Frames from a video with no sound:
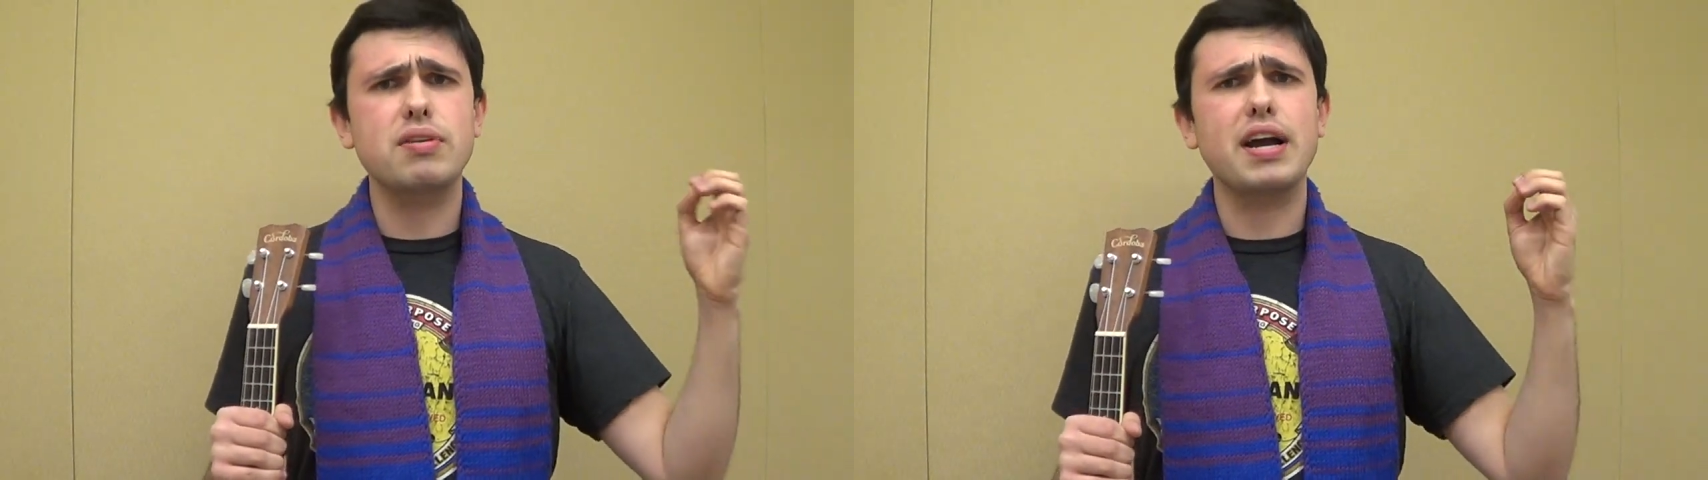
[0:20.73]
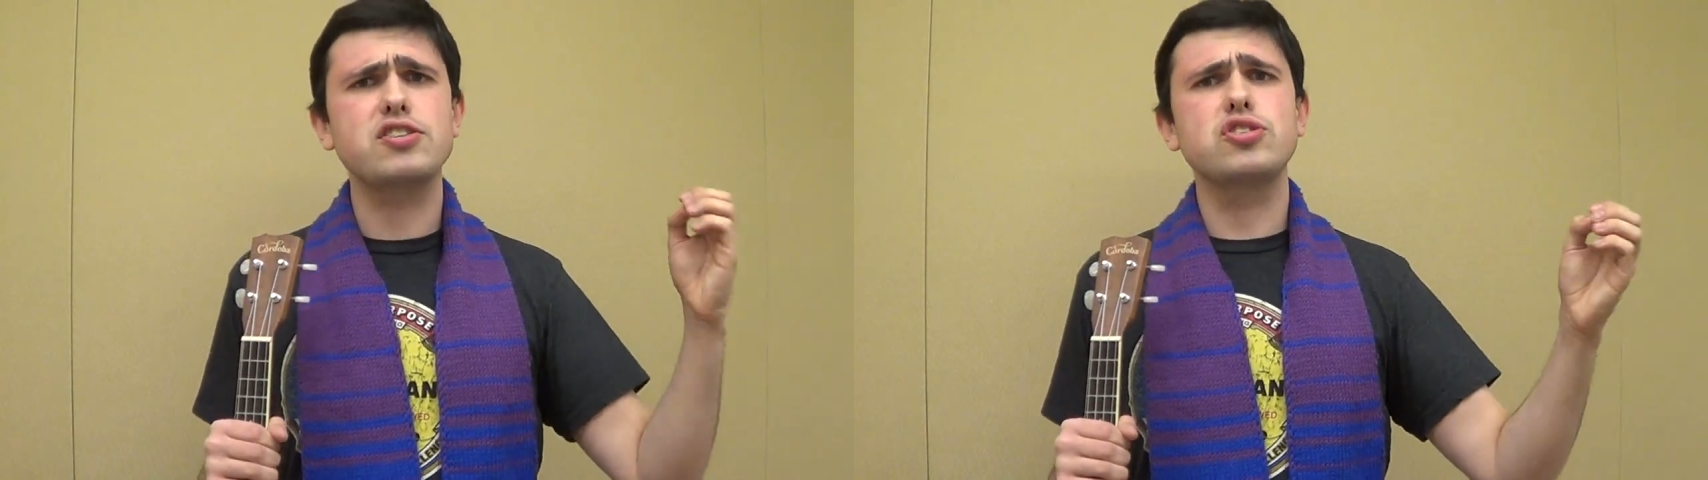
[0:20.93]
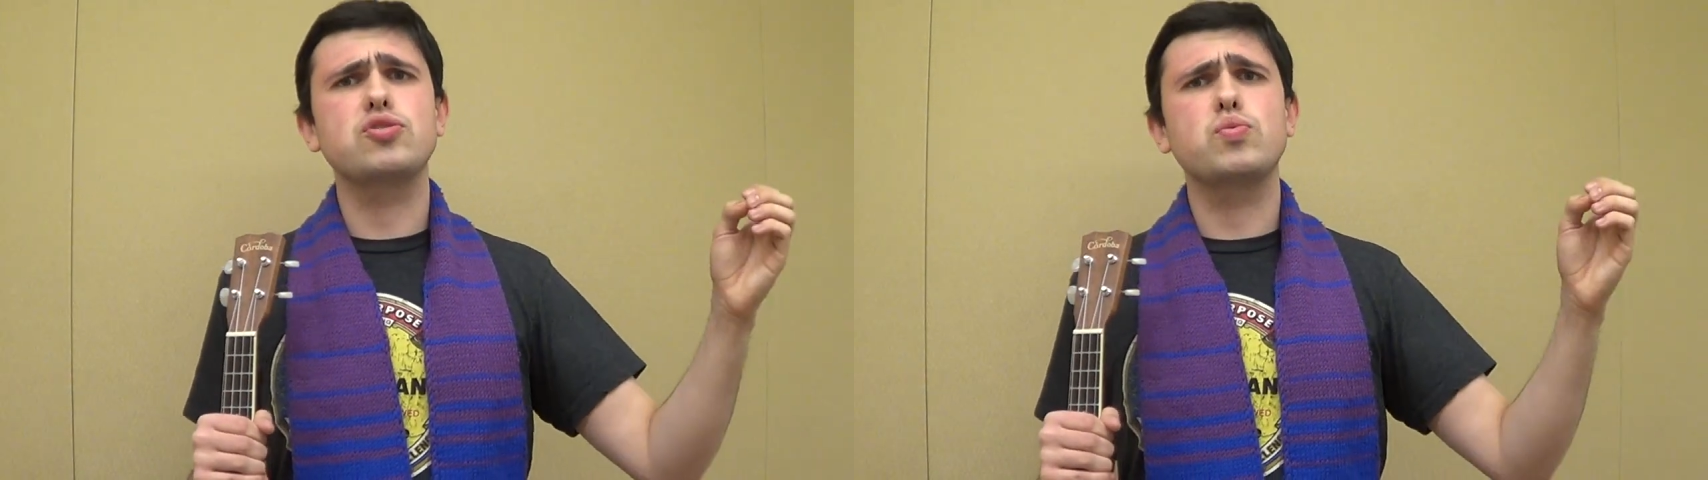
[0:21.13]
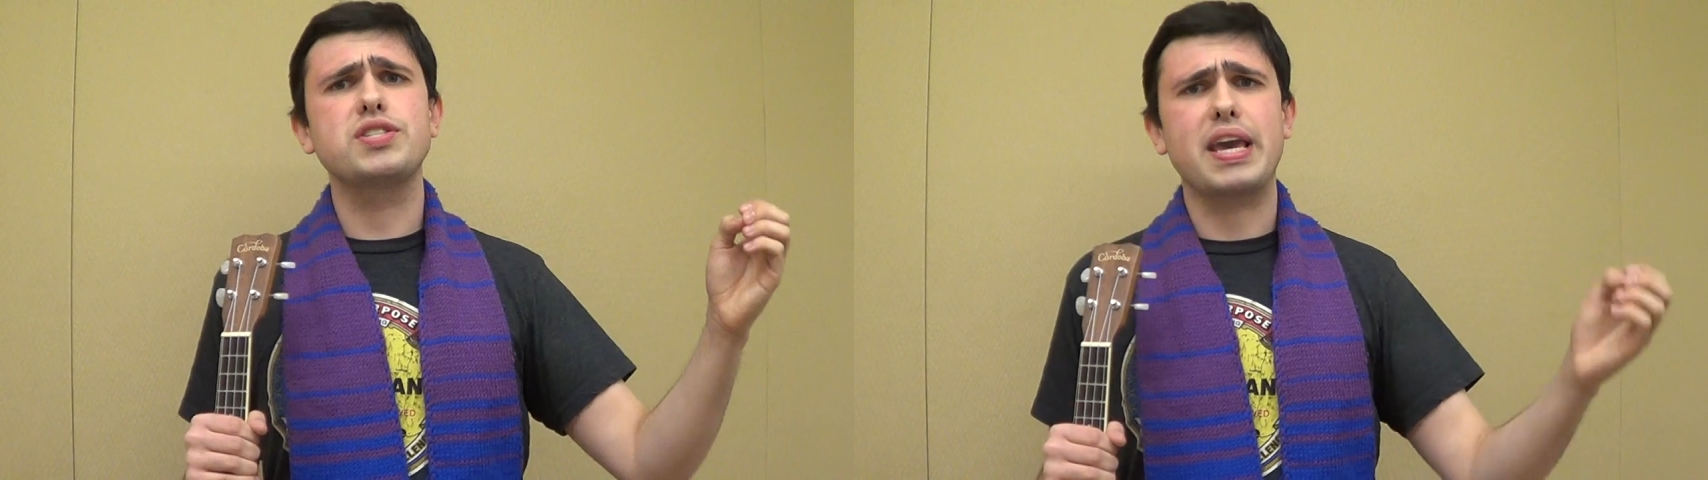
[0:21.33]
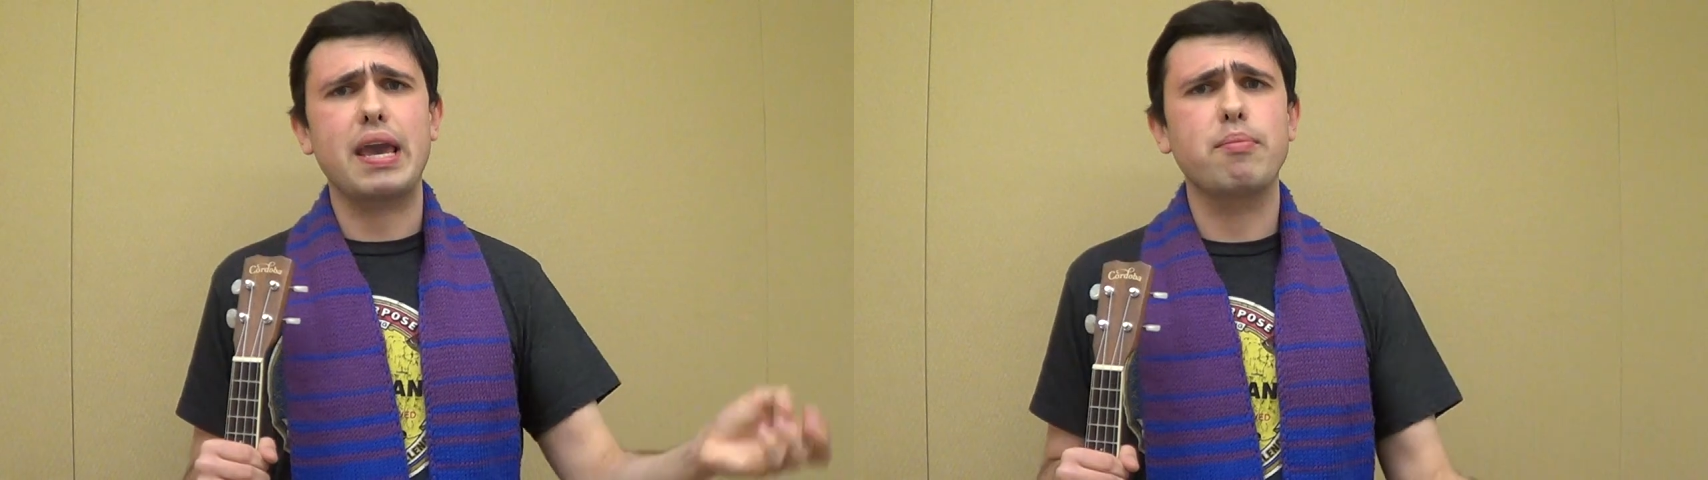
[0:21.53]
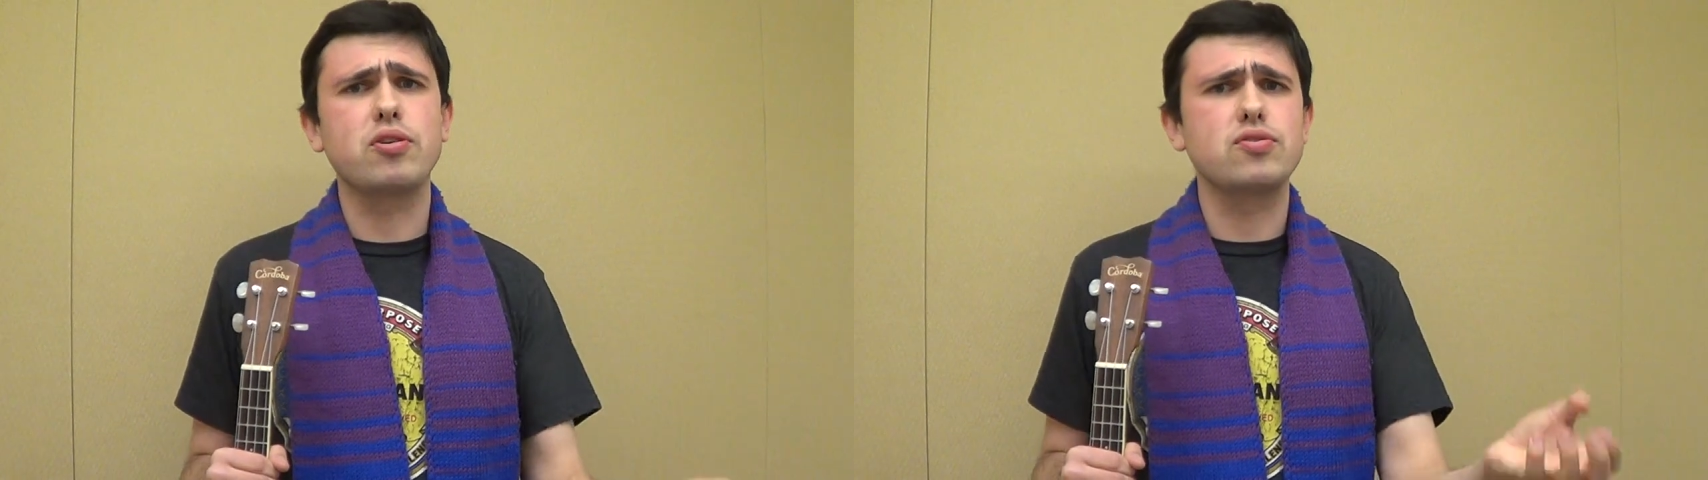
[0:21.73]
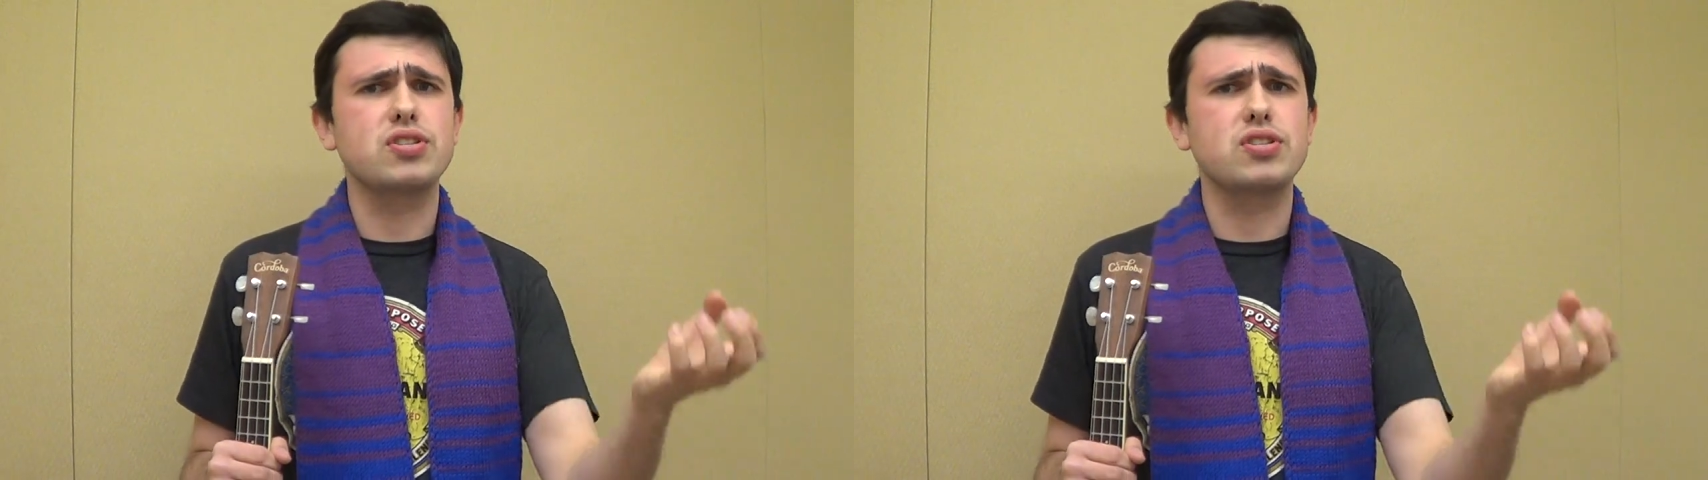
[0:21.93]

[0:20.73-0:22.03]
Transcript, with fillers: Rogers was able